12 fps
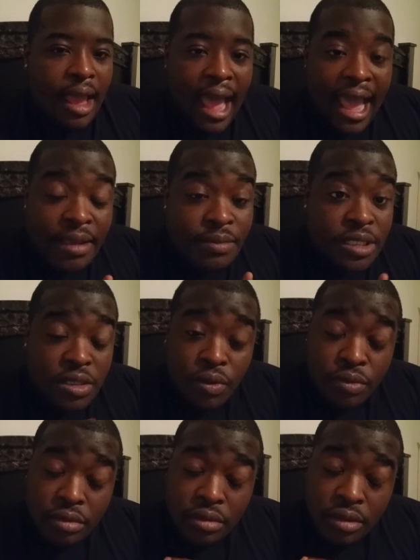I am
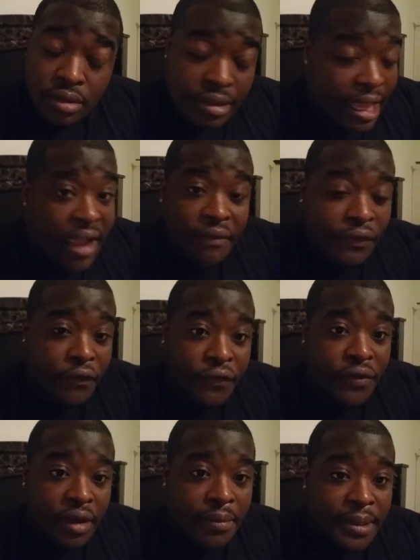so thankful
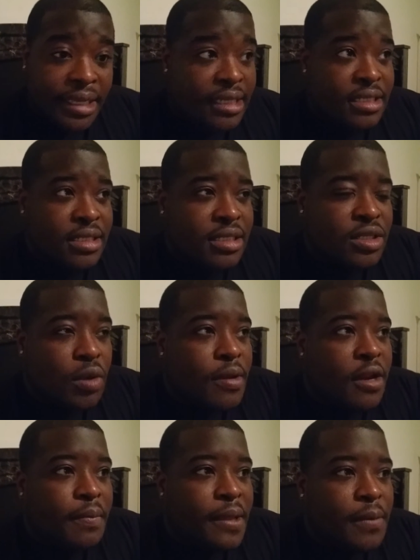for because there's so
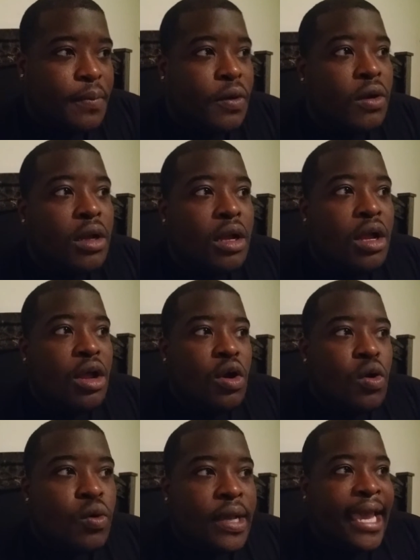many people
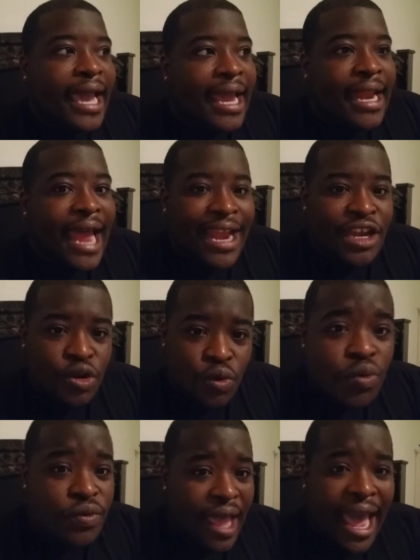who cannot
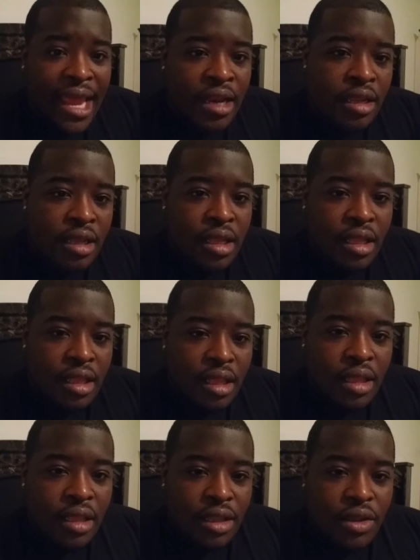do that.
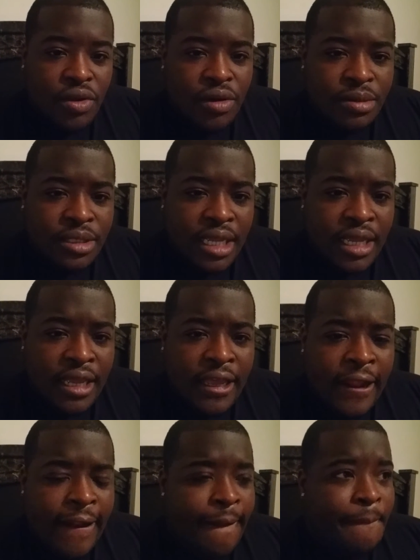You know what I'm saying?